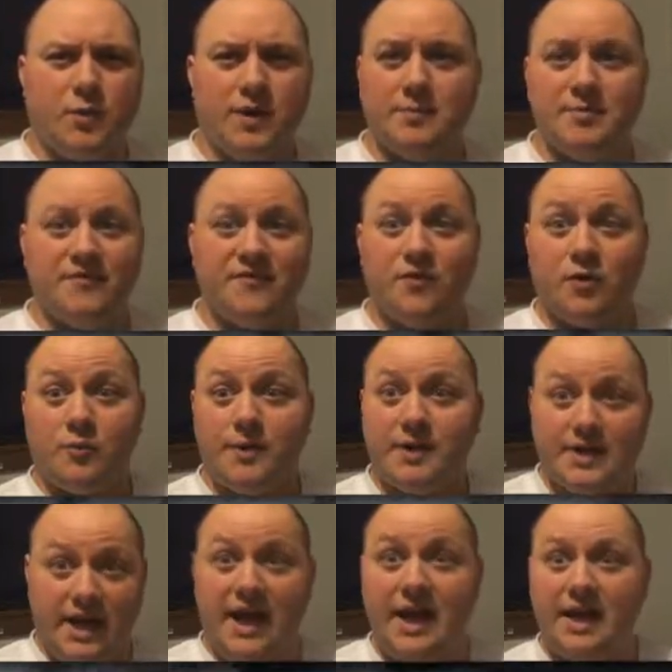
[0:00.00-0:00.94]
a week before
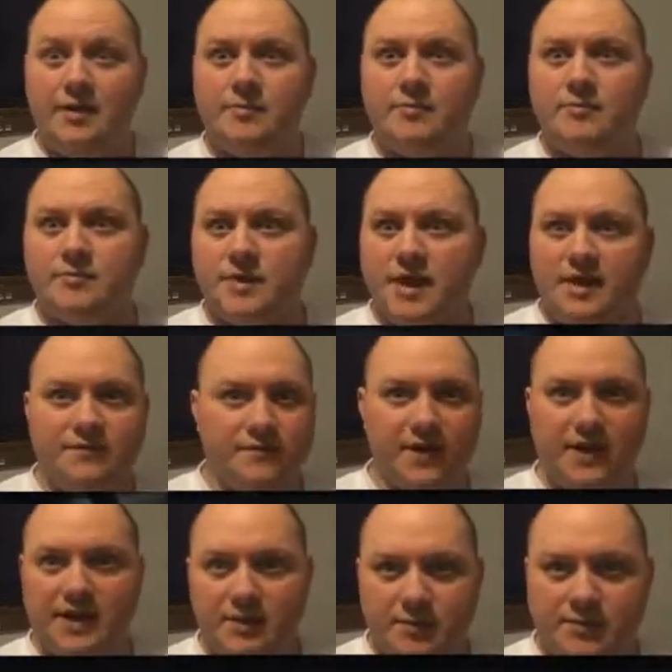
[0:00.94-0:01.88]
we came, they
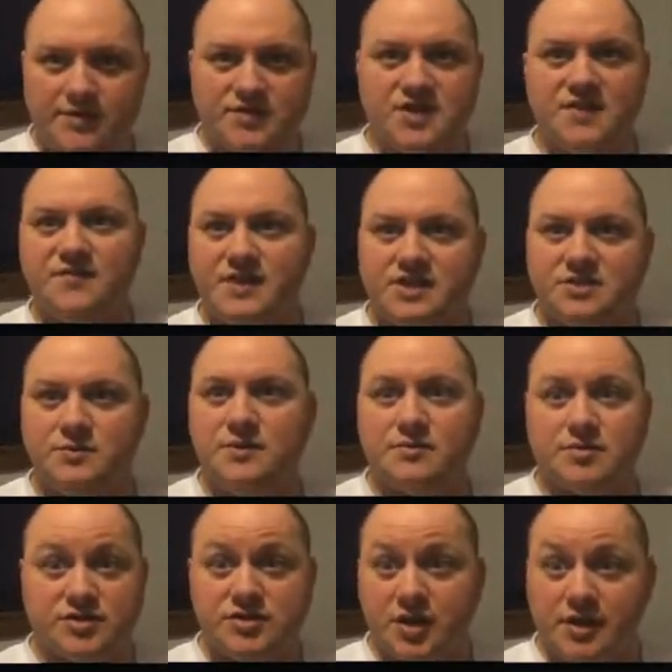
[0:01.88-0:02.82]
finally went to 7 days a
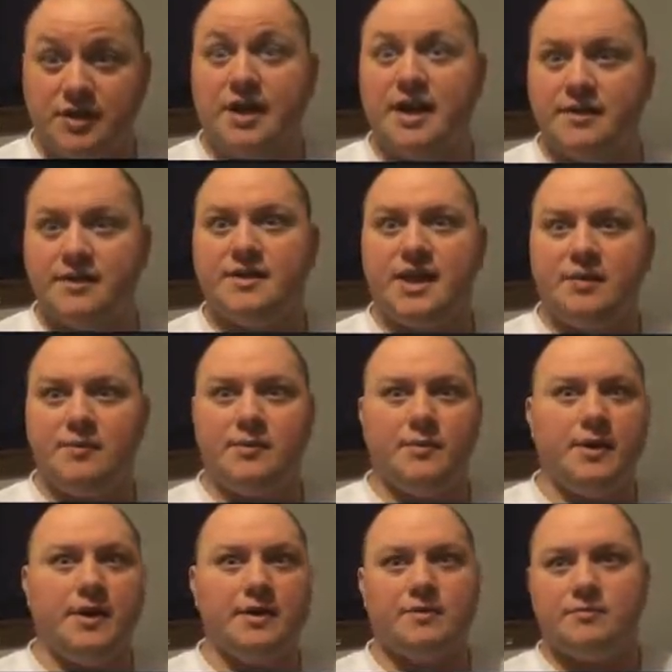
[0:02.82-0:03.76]
week, which Sunday, the day we
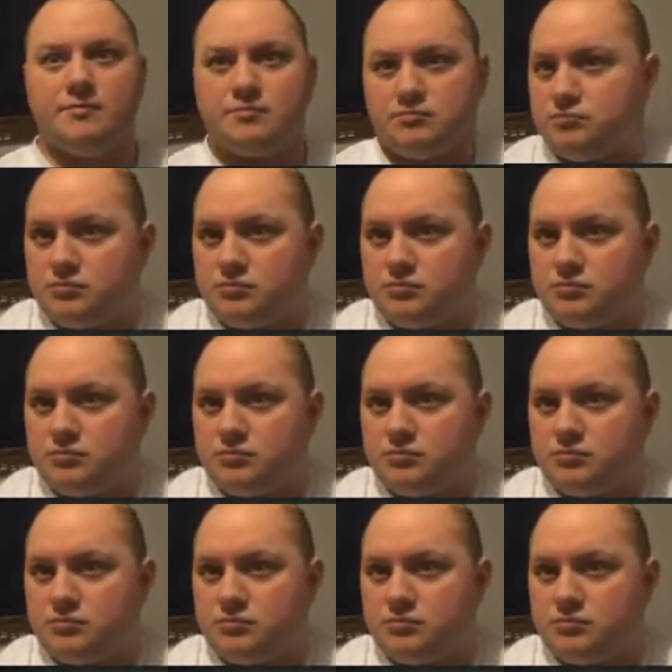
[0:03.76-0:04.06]
went,